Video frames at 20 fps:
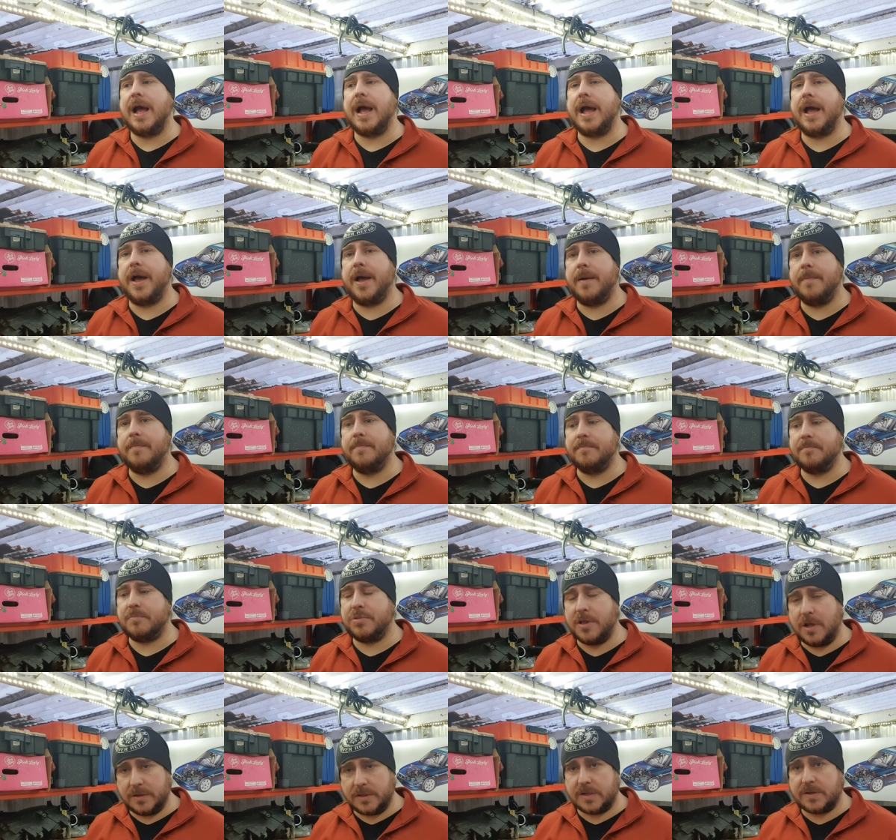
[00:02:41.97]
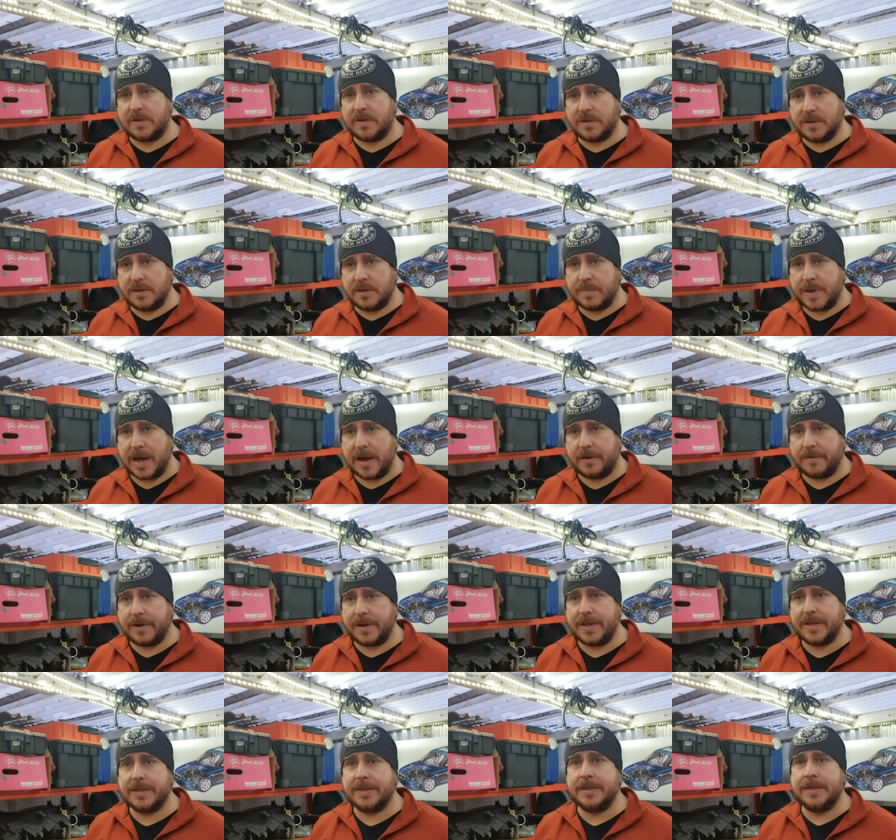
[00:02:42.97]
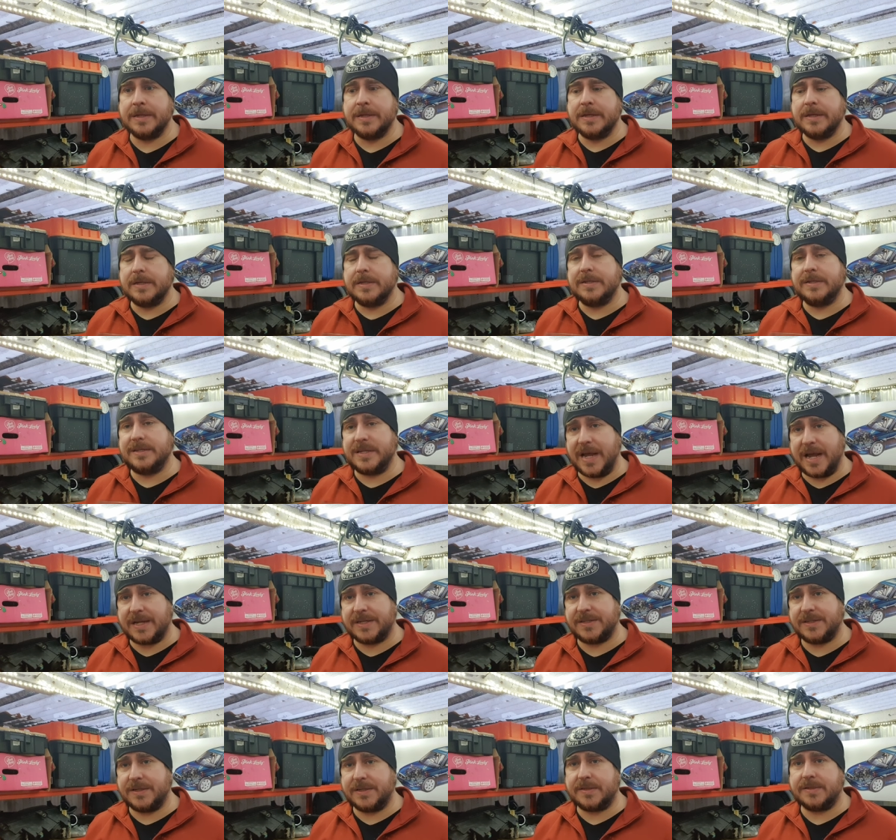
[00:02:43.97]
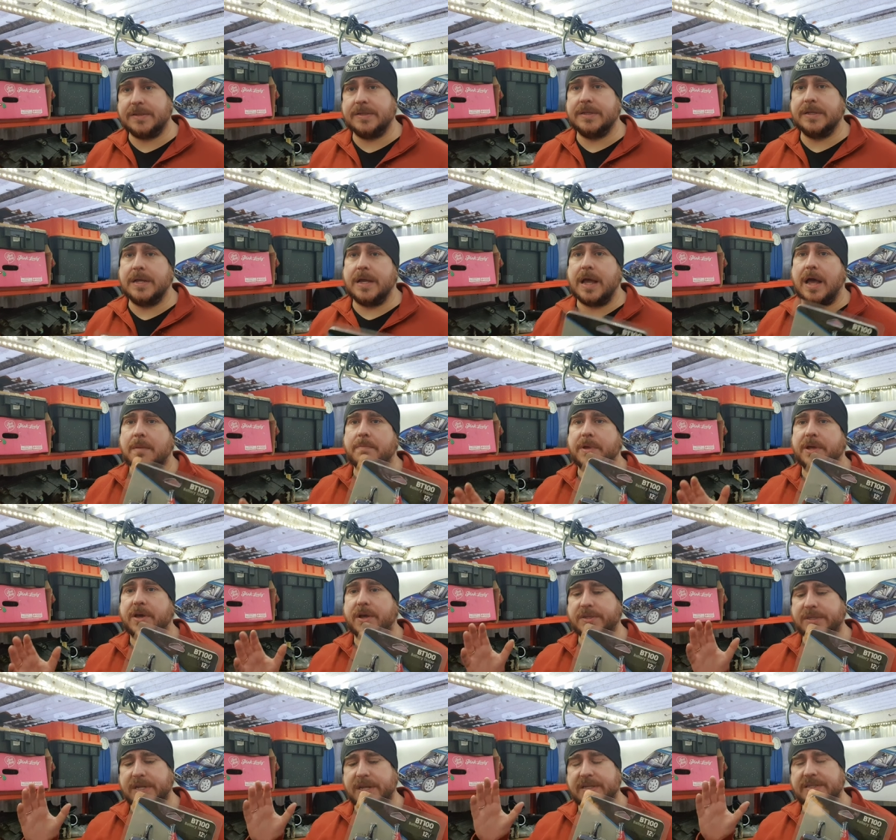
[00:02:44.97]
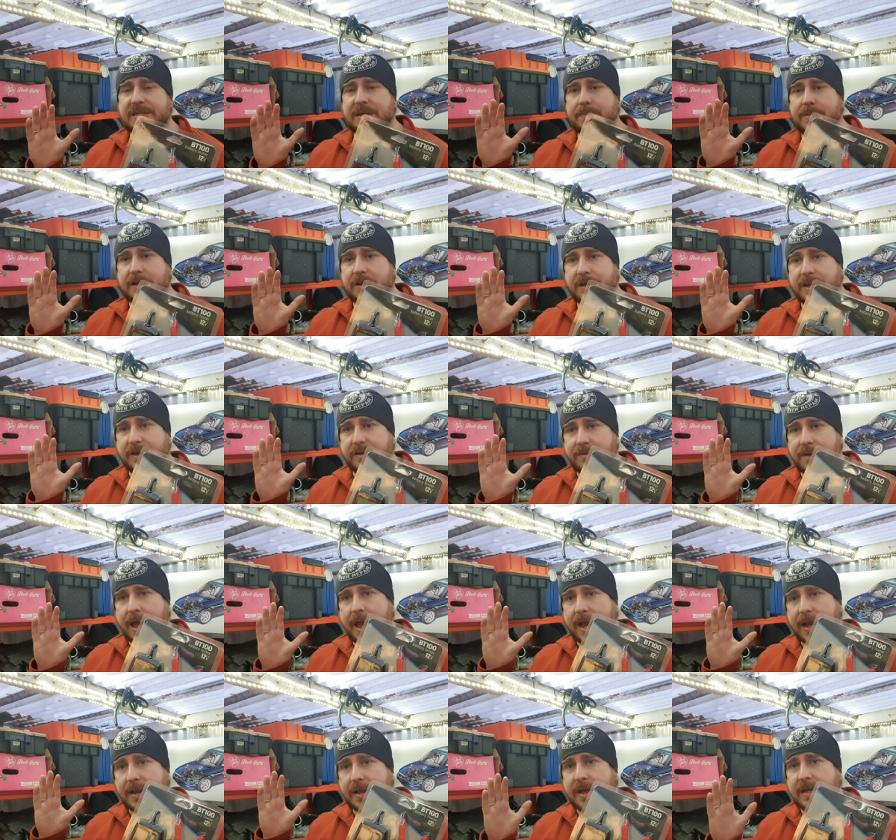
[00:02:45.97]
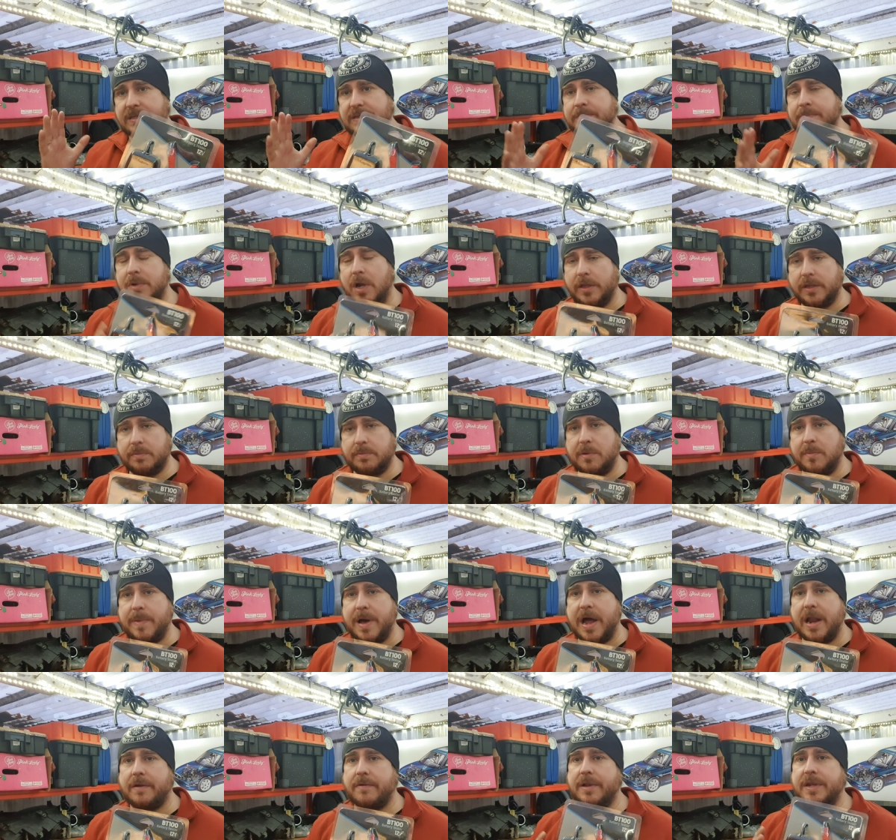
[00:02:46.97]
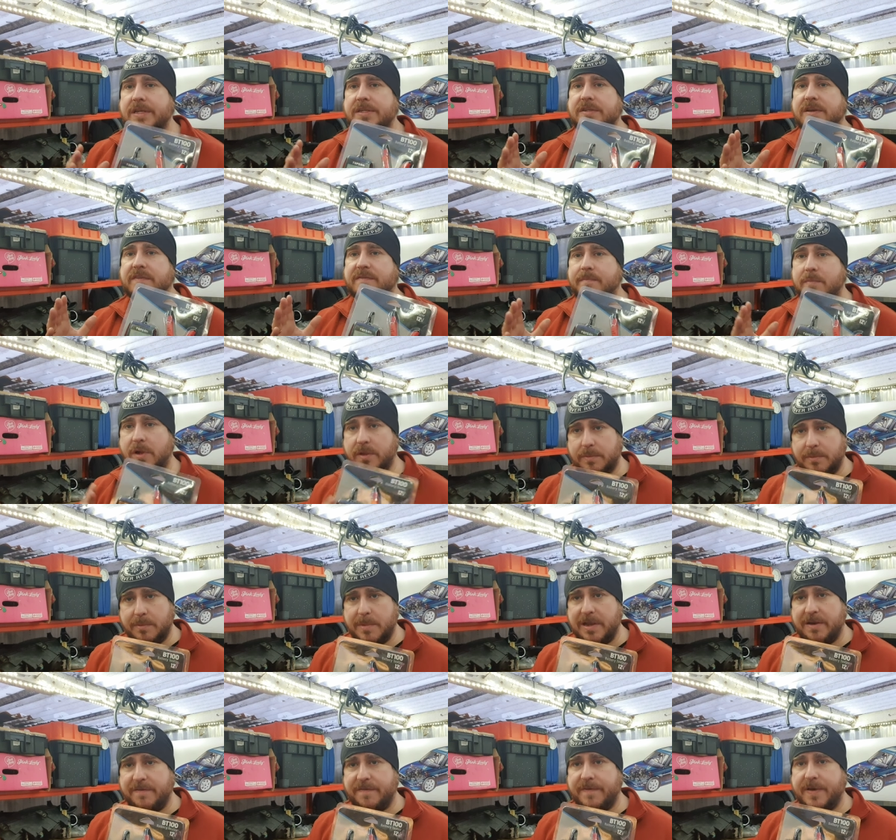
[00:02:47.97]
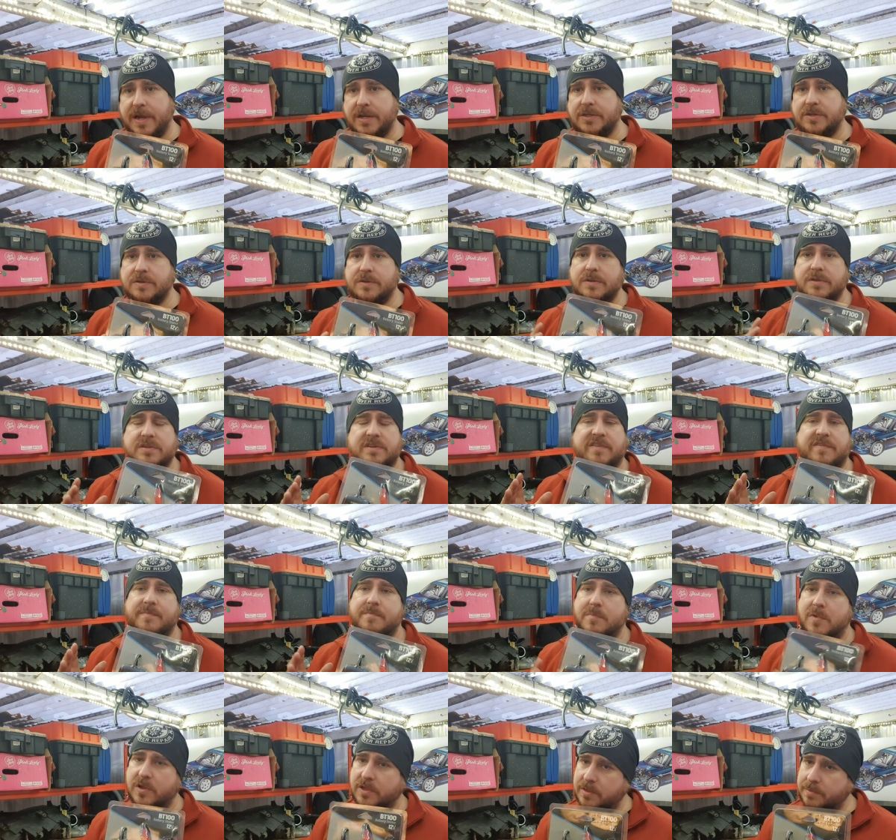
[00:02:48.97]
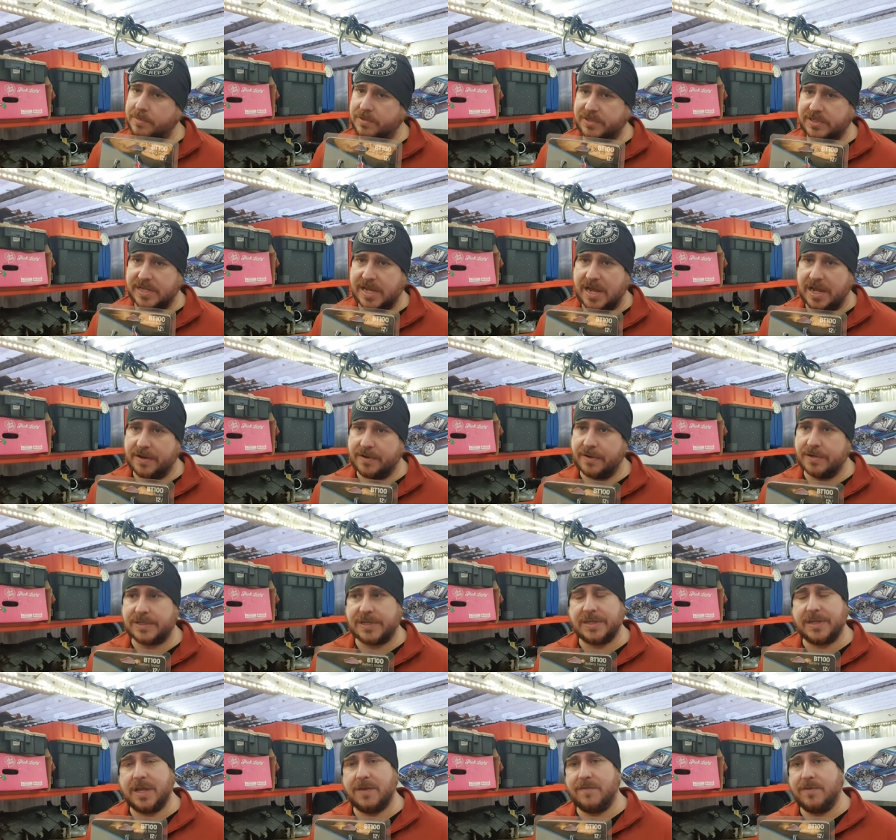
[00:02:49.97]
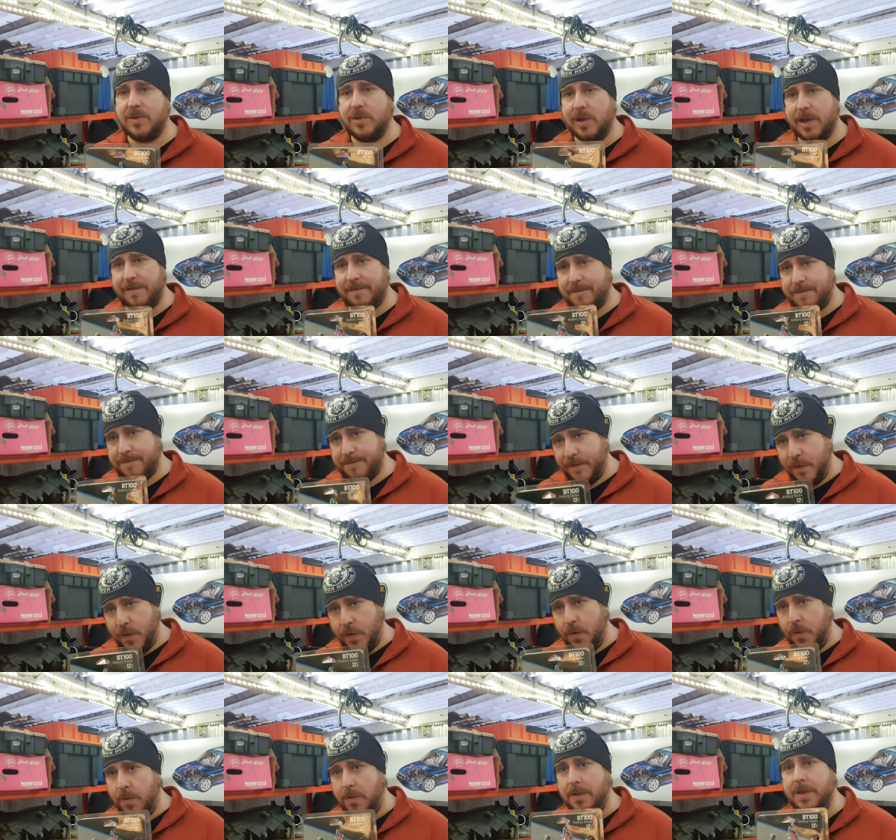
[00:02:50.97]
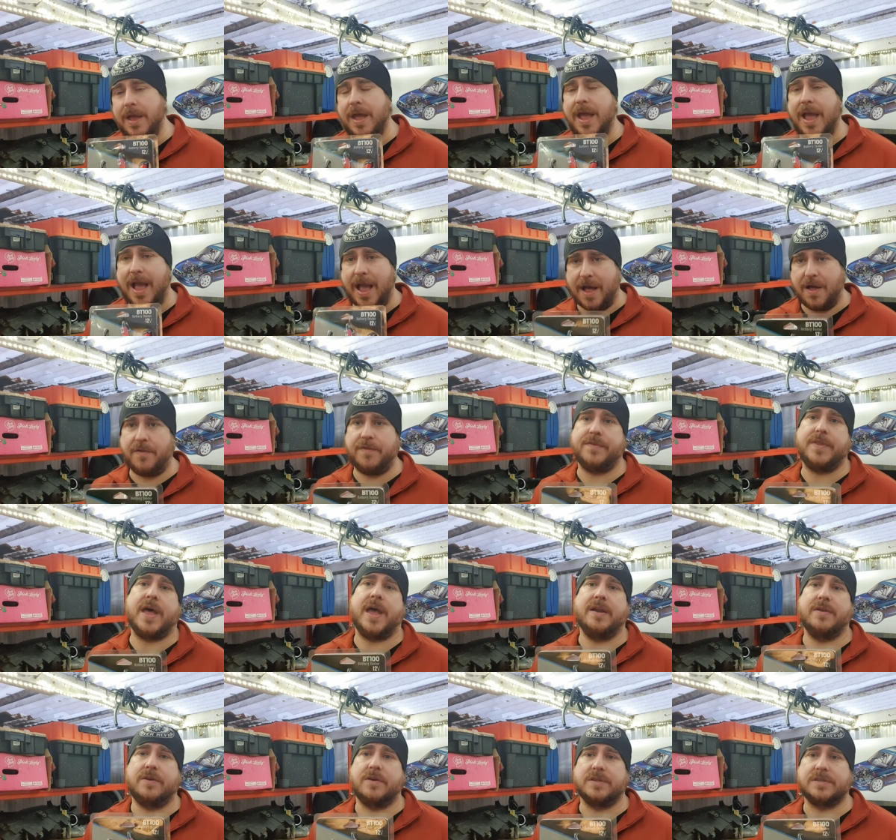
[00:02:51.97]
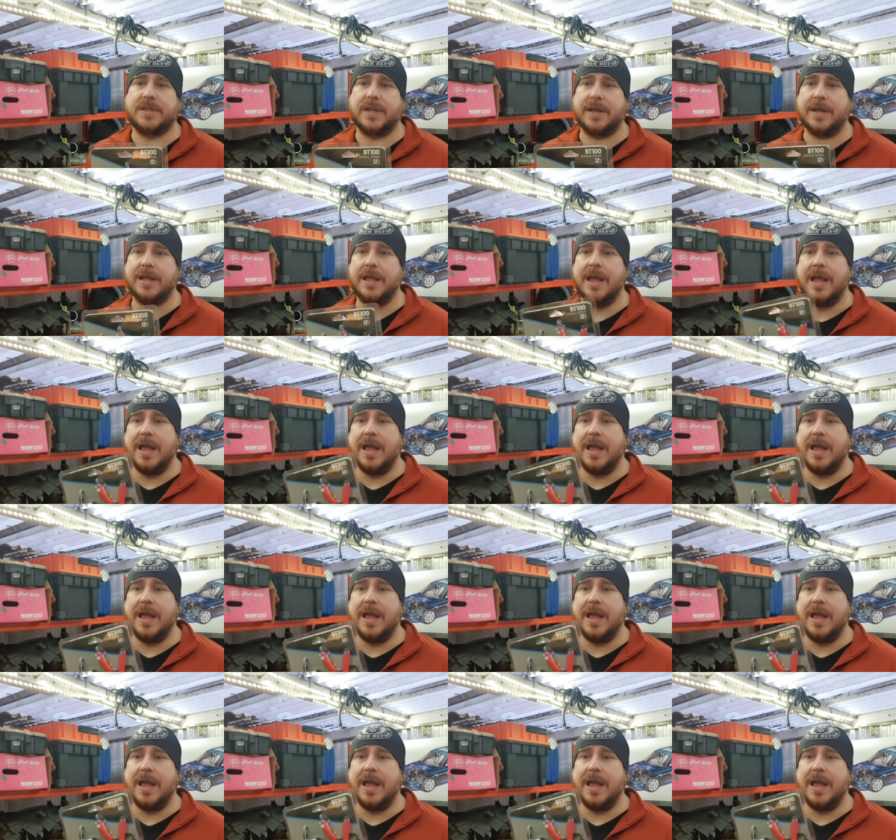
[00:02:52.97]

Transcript: Um, plugged it onto the battery, tested it, and because it has the ability to recognise multiple batteries of multiple manufacturers, of multiple standards, and giving you a full health diagnostic,